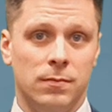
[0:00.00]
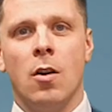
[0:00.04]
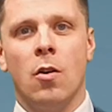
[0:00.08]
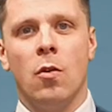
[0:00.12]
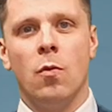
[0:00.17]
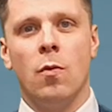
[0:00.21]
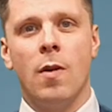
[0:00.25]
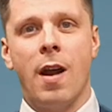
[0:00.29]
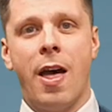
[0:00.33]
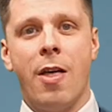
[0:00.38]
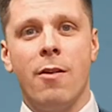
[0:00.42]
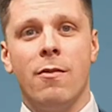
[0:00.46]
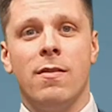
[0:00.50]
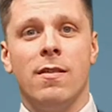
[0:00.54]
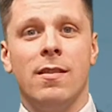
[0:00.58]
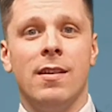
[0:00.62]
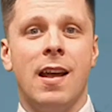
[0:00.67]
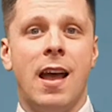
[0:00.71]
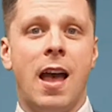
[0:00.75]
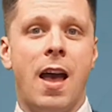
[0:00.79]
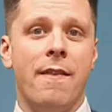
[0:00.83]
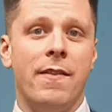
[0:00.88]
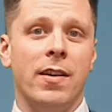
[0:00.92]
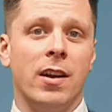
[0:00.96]
Rather than
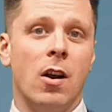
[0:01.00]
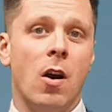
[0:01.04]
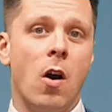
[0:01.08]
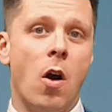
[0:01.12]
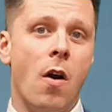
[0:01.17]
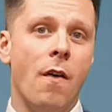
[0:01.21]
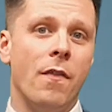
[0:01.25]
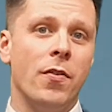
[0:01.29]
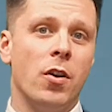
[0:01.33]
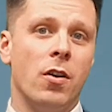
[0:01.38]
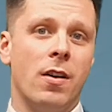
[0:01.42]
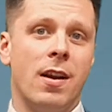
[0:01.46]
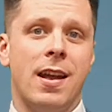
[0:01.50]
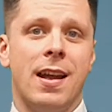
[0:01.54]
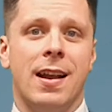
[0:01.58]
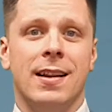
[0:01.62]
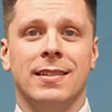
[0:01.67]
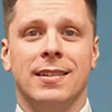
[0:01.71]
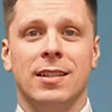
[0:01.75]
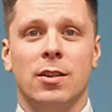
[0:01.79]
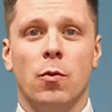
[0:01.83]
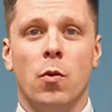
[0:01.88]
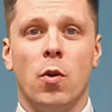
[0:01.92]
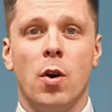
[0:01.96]
having all of their
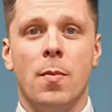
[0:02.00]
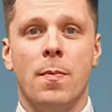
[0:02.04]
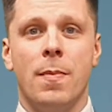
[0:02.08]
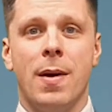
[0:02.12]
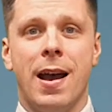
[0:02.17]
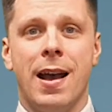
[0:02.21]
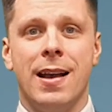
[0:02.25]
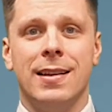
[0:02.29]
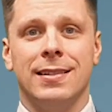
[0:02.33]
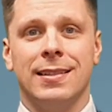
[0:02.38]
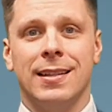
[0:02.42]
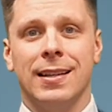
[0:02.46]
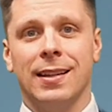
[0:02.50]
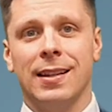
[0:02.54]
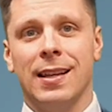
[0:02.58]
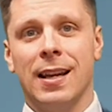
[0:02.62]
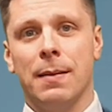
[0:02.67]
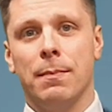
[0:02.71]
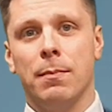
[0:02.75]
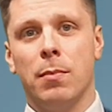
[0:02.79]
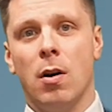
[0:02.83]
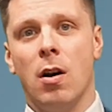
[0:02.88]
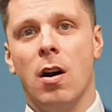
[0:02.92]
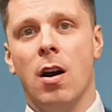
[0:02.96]
eggs in one basket
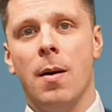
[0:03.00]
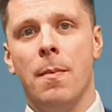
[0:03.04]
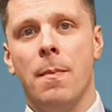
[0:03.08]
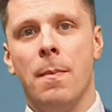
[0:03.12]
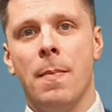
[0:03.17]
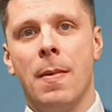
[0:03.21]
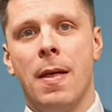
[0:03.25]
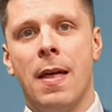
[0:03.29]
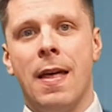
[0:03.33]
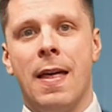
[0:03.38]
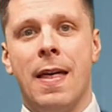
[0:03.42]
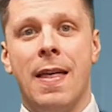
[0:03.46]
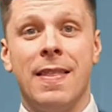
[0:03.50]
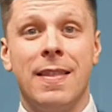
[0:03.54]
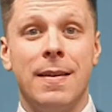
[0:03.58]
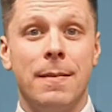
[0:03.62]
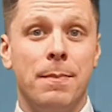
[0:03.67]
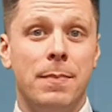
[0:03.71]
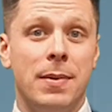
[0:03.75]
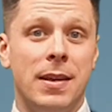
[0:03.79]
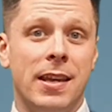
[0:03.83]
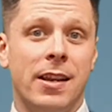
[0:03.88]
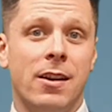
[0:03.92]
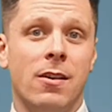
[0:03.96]
like Bob, the
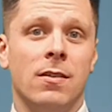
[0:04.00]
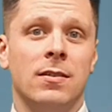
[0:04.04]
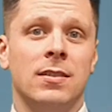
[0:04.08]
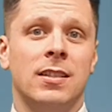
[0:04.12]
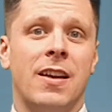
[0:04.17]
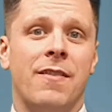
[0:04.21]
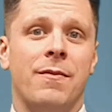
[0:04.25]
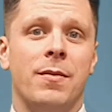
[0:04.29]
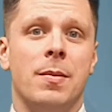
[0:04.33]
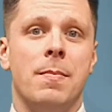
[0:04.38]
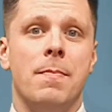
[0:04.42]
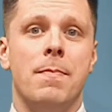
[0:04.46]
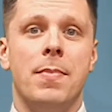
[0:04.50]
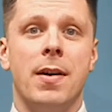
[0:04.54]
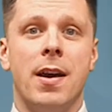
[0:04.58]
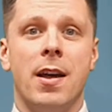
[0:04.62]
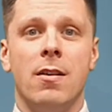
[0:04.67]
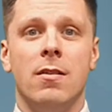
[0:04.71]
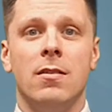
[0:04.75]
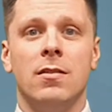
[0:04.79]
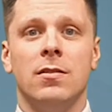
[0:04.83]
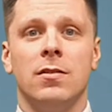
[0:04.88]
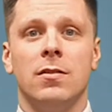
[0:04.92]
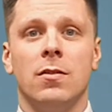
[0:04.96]
Bakers have been
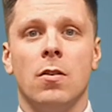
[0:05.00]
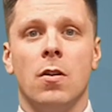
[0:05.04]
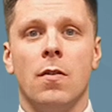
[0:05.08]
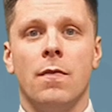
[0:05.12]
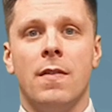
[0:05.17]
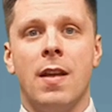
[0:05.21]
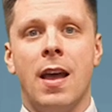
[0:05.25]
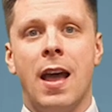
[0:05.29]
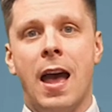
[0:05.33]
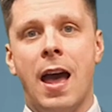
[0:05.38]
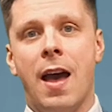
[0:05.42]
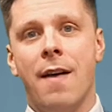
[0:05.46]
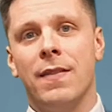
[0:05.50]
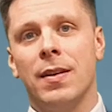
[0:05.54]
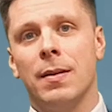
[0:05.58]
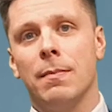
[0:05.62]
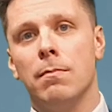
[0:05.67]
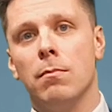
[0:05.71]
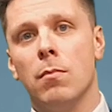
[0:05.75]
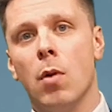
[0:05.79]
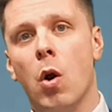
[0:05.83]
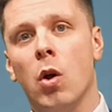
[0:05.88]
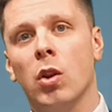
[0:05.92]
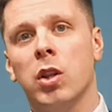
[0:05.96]
better served having
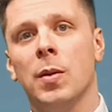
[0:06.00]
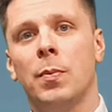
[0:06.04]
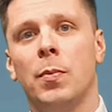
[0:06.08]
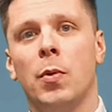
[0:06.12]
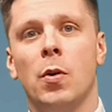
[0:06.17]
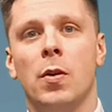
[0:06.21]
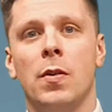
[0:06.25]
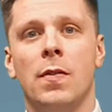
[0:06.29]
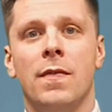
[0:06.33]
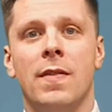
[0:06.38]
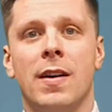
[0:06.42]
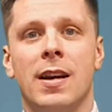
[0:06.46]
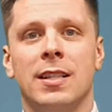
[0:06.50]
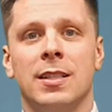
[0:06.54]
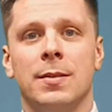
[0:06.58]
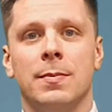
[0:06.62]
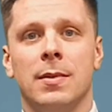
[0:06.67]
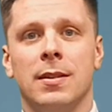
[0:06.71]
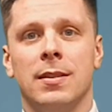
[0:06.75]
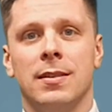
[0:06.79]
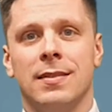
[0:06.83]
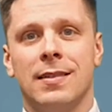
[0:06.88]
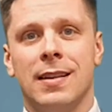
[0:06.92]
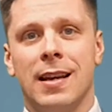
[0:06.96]
multiple
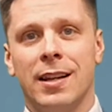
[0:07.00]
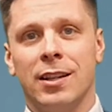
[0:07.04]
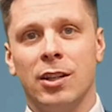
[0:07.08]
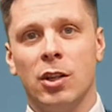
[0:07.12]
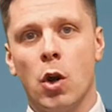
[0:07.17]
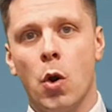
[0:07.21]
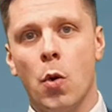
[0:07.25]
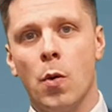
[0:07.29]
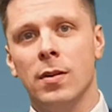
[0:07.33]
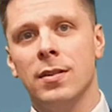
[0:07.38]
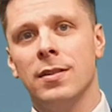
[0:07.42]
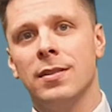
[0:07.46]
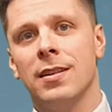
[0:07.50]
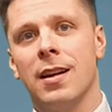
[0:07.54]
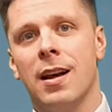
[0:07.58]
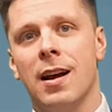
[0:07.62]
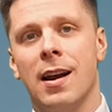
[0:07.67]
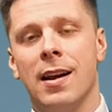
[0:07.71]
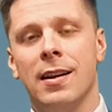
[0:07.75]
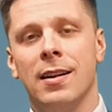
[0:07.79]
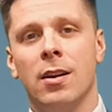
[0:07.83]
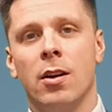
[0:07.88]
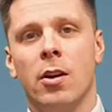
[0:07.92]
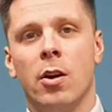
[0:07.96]
investments that
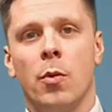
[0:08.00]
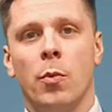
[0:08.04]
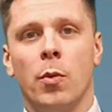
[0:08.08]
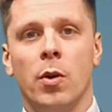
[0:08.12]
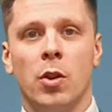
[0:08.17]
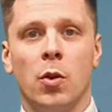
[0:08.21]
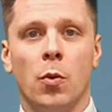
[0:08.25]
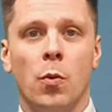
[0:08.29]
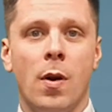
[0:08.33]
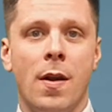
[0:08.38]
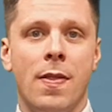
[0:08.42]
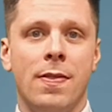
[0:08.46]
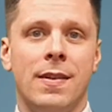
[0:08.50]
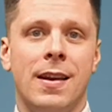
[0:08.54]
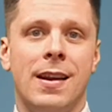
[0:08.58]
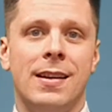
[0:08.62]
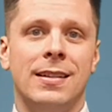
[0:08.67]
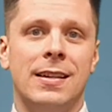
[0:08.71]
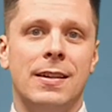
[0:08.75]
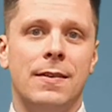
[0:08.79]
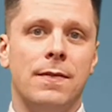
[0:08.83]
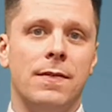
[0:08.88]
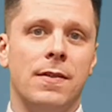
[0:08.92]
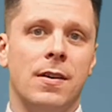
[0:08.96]
coincide with when they
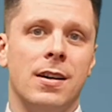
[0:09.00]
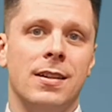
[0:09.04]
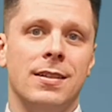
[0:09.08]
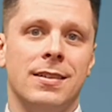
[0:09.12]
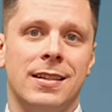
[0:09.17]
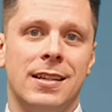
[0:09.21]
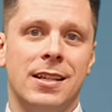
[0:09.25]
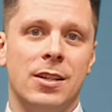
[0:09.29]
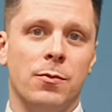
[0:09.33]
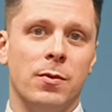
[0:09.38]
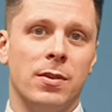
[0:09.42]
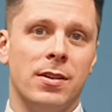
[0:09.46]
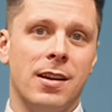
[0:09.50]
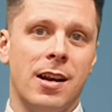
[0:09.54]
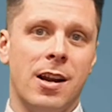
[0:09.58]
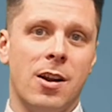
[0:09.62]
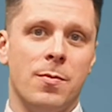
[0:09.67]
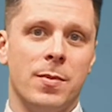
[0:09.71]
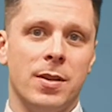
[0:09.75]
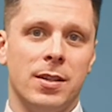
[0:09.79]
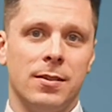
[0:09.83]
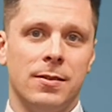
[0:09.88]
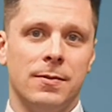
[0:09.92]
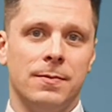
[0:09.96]
need funds in
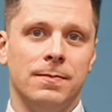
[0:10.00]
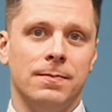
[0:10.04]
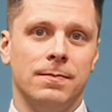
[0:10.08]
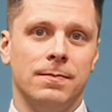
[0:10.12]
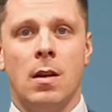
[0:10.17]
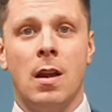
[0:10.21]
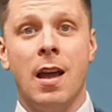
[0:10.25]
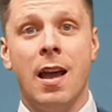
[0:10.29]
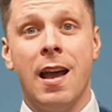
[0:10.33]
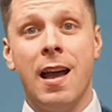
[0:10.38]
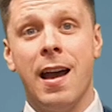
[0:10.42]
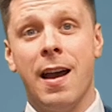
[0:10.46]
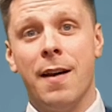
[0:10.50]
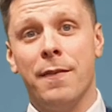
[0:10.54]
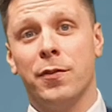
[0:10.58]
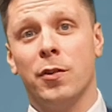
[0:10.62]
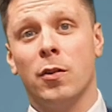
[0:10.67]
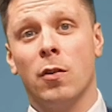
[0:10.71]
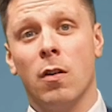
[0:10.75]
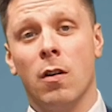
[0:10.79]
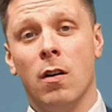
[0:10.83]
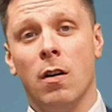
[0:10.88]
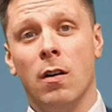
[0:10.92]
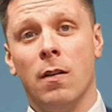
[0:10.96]
retirement.
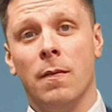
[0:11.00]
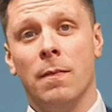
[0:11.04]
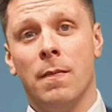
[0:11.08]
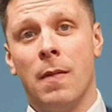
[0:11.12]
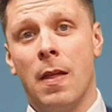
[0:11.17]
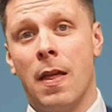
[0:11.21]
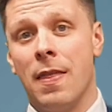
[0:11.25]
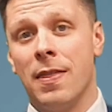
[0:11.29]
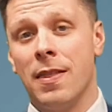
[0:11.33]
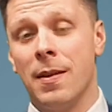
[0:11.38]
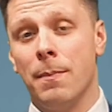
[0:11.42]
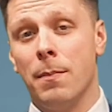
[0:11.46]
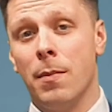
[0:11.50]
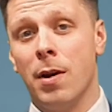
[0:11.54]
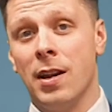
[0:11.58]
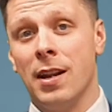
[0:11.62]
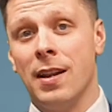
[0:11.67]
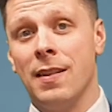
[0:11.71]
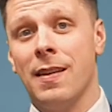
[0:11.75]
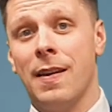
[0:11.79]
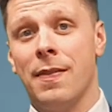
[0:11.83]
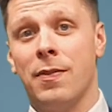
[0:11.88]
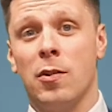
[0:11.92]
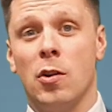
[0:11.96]
After all, the
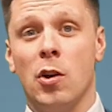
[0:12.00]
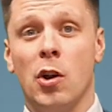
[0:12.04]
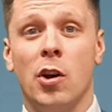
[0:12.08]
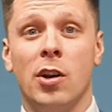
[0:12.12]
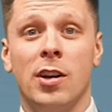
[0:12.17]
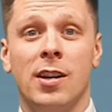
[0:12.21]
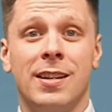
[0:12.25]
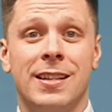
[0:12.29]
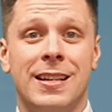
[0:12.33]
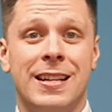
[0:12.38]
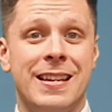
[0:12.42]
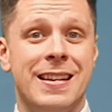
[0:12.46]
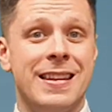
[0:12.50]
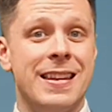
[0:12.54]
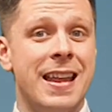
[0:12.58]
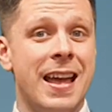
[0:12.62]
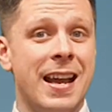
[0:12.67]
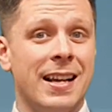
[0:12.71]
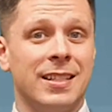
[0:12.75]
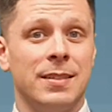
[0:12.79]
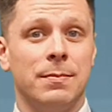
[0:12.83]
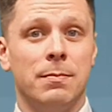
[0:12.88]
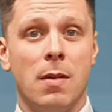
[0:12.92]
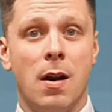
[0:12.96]
money that they're going to need
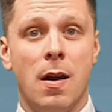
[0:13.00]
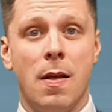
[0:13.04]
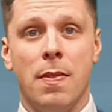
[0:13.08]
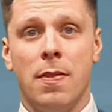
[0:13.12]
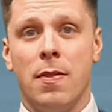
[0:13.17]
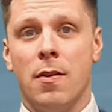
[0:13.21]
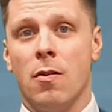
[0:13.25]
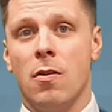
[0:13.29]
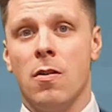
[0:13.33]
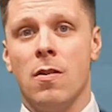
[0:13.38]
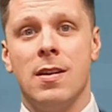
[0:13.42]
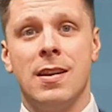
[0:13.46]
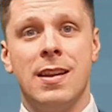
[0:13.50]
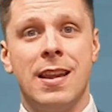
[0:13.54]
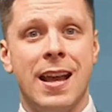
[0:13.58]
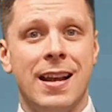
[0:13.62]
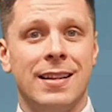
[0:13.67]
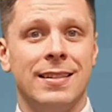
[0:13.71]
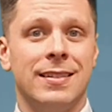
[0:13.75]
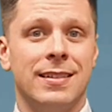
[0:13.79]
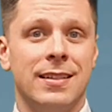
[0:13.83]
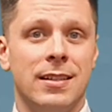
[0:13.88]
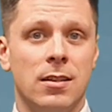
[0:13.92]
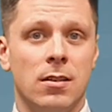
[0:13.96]
next month or
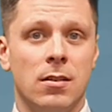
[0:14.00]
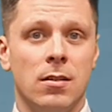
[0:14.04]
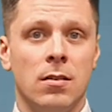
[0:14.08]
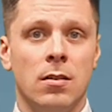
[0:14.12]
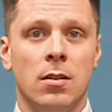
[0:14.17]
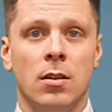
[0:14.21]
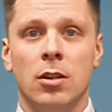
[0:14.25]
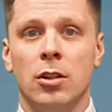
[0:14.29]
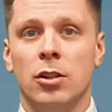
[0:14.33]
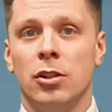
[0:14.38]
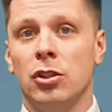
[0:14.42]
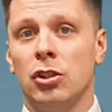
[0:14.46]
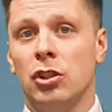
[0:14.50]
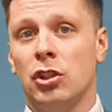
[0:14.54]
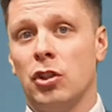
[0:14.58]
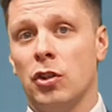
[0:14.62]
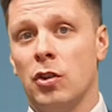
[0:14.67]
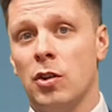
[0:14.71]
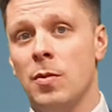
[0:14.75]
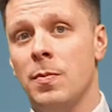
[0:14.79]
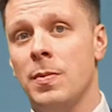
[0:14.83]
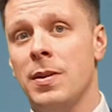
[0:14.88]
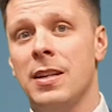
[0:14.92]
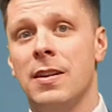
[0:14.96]
next year
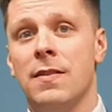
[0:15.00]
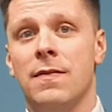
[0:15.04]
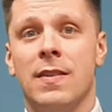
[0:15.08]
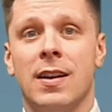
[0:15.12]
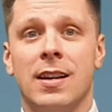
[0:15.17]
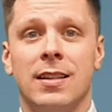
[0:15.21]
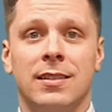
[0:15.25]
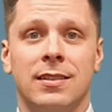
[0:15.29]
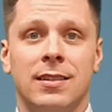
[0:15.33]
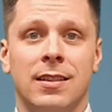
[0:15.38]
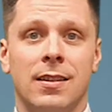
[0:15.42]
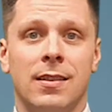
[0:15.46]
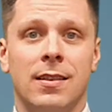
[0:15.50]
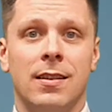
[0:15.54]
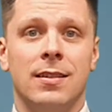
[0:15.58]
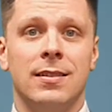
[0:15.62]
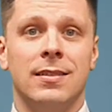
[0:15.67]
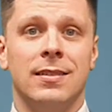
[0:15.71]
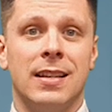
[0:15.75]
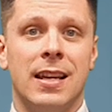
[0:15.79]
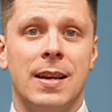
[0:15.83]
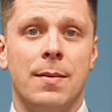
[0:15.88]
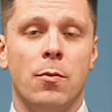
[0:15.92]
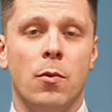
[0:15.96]
shouldn't be invested the
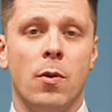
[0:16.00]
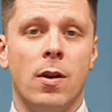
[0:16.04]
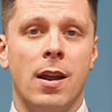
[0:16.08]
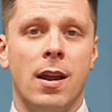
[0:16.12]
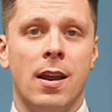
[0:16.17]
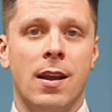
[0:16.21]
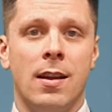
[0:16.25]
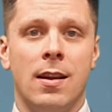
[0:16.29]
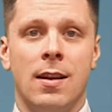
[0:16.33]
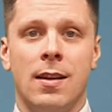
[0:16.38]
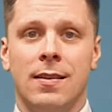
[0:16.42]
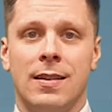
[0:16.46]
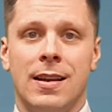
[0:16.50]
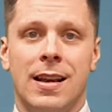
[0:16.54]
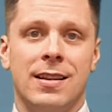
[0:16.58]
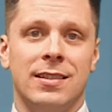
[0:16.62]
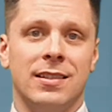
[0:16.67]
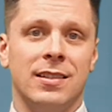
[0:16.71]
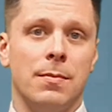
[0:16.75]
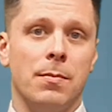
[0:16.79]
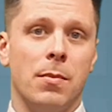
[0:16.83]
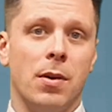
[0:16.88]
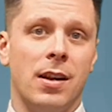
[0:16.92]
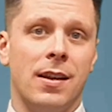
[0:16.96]
same way as
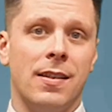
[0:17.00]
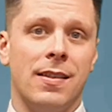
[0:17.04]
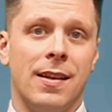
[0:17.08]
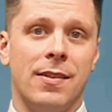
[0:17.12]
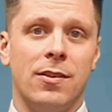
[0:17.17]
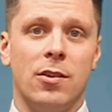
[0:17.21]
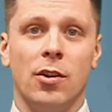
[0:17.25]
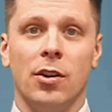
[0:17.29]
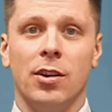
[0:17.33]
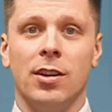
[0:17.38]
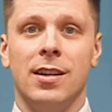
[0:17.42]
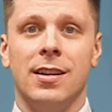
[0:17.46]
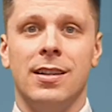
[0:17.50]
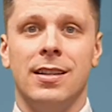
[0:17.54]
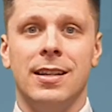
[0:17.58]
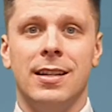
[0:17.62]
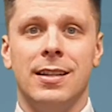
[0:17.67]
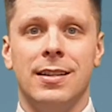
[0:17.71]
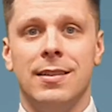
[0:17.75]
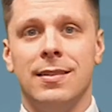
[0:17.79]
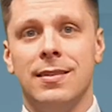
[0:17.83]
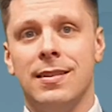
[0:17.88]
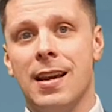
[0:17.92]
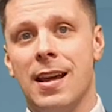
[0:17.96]
the money that they're going to
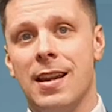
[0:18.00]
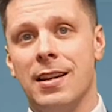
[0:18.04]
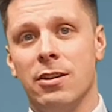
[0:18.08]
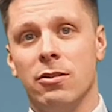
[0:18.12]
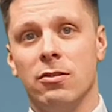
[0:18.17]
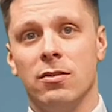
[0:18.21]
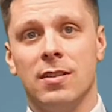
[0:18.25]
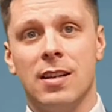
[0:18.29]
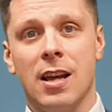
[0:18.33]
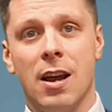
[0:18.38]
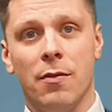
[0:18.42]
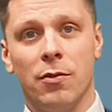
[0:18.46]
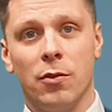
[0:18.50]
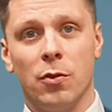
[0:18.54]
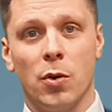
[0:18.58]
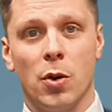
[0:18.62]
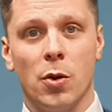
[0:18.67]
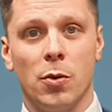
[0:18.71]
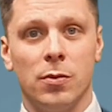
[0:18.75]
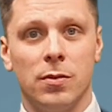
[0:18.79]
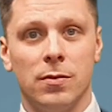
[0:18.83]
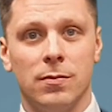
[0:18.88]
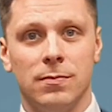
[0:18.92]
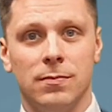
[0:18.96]
need 10 years down the
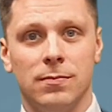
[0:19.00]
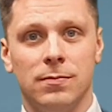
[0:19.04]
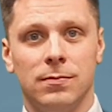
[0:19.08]
road.